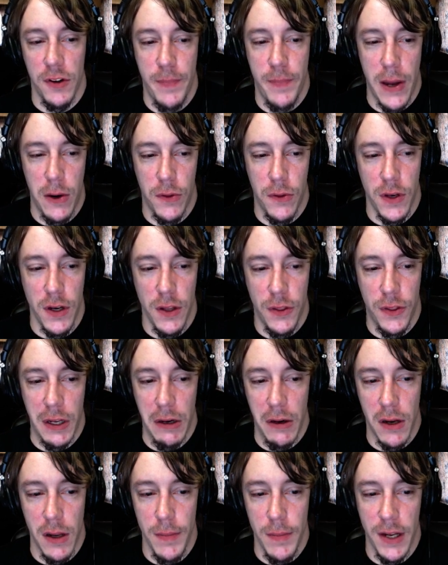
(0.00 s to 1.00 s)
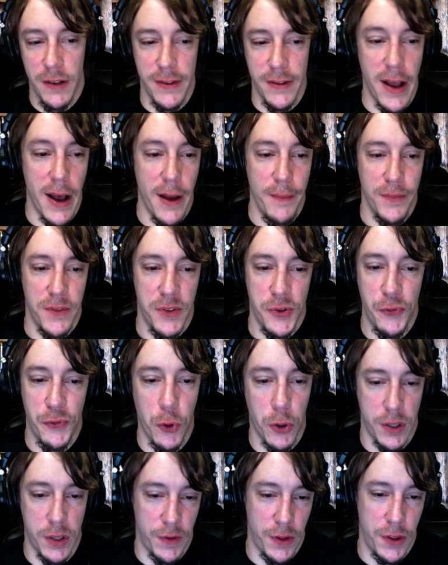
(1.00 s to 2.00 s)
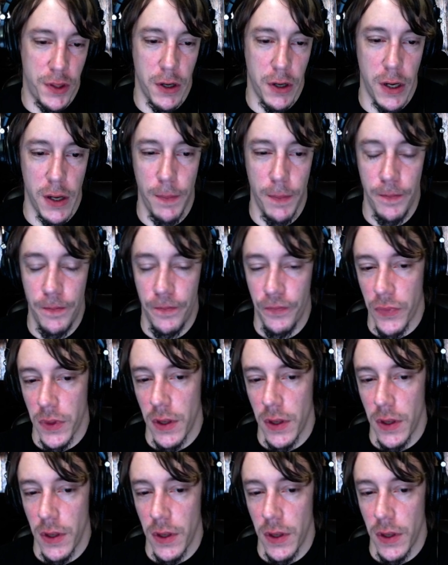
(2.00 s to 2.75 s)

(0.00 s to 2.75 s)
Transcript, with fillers: it's better than Ethereum, it's not. It's a fork of Ethereum.